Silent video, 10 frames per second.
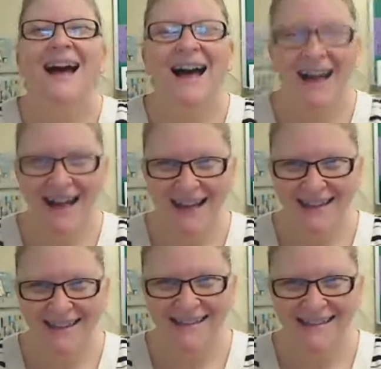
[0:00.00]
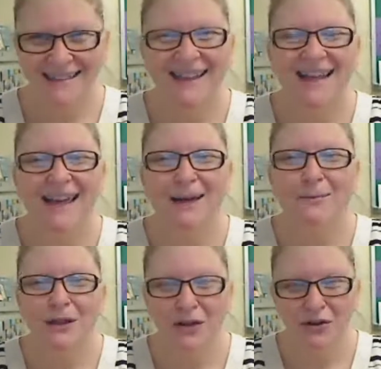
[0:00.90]
I
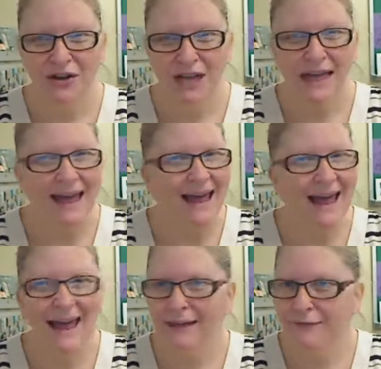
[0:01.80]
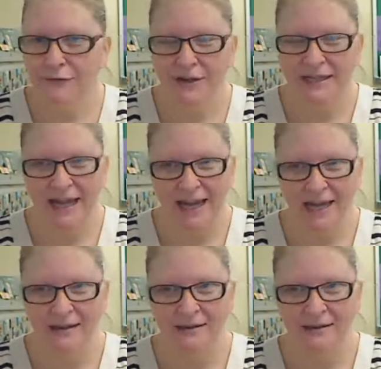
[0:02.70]
am learning every day.